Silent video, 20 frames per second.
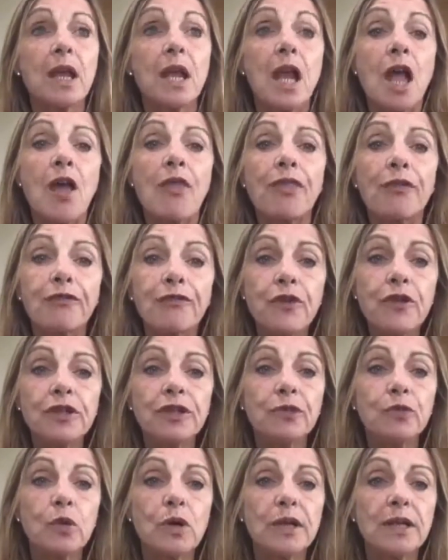the
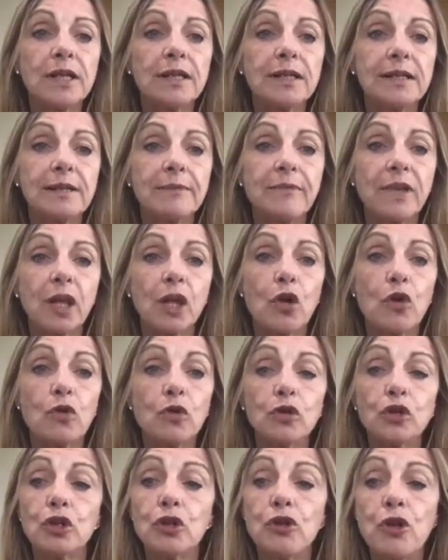first one is something
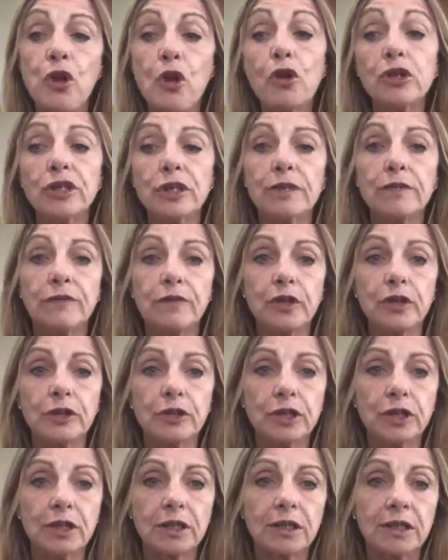called loss
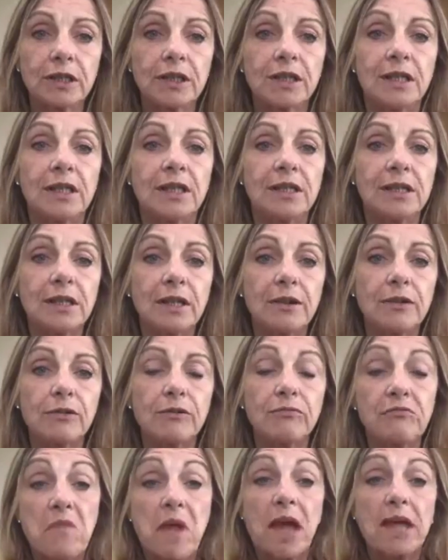aversion. So
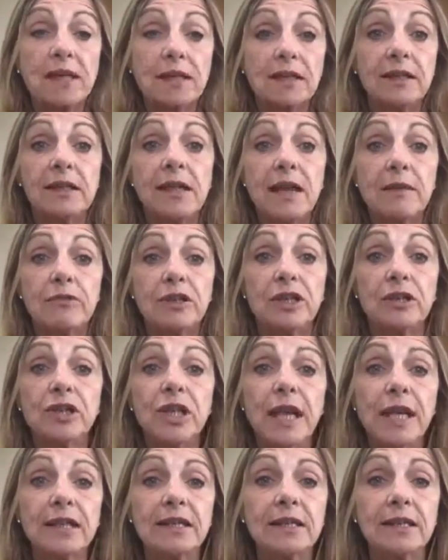as its name
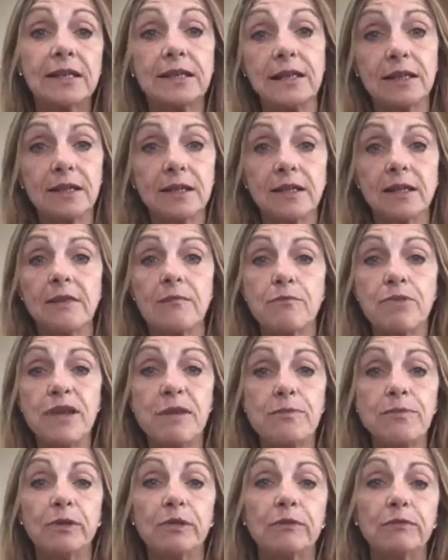suggests, it's that
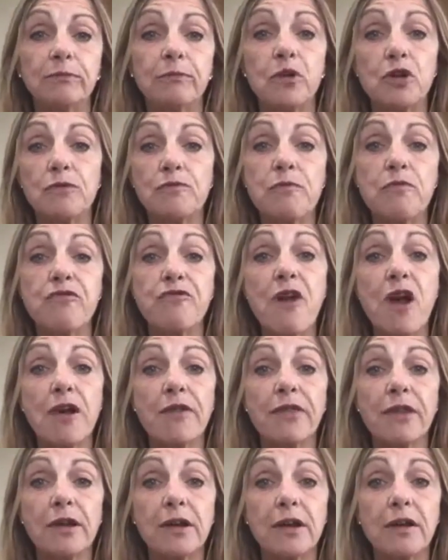people would
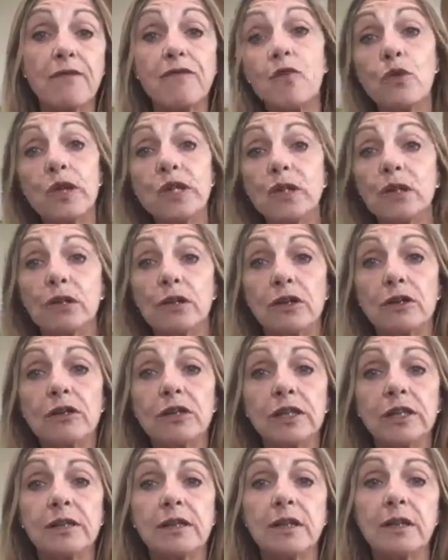rather avoid a
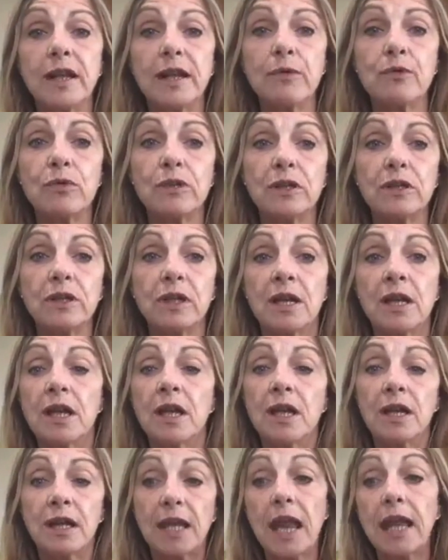loss than they would
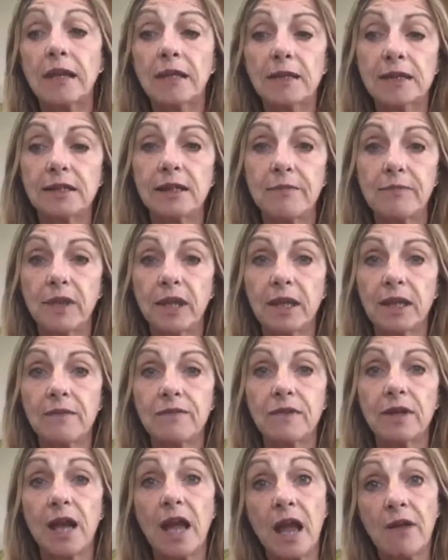gain something
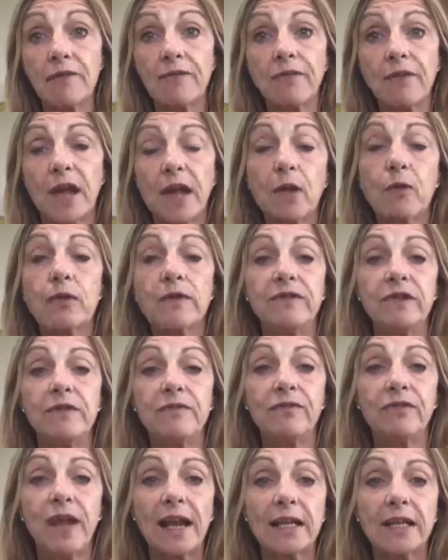of
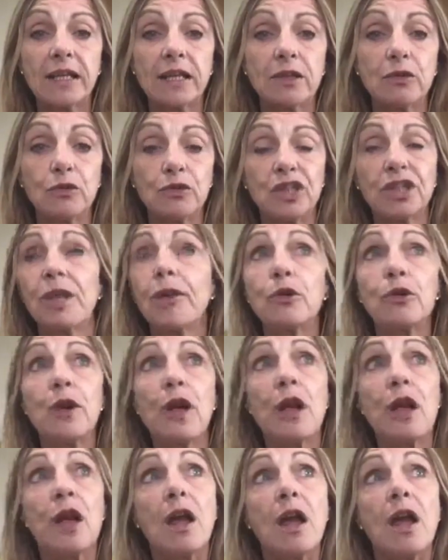equivalent value. So
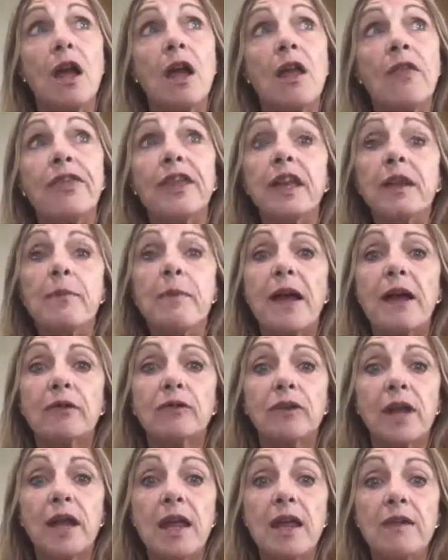think
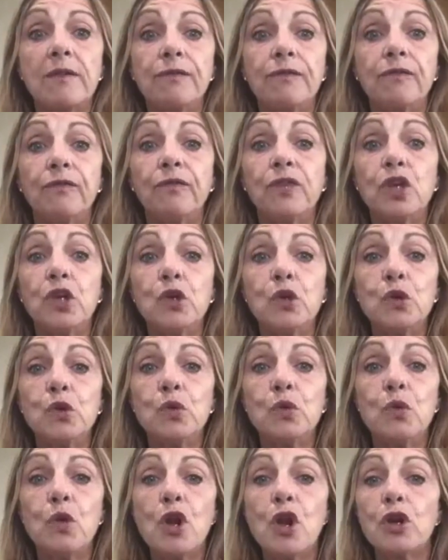about if
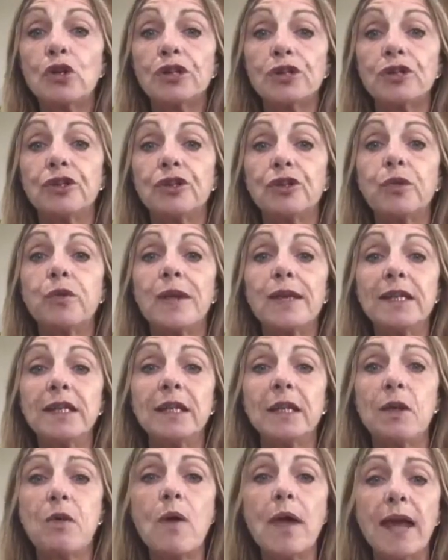you lost 20
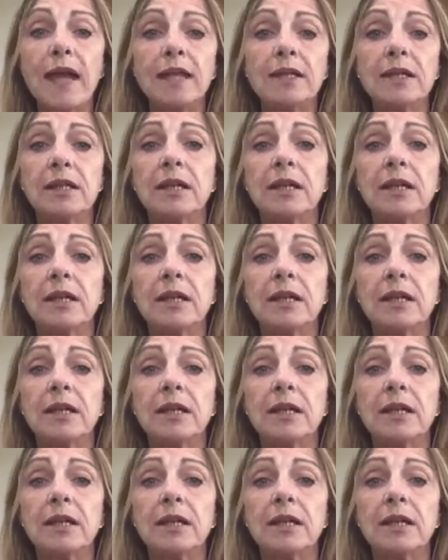quid,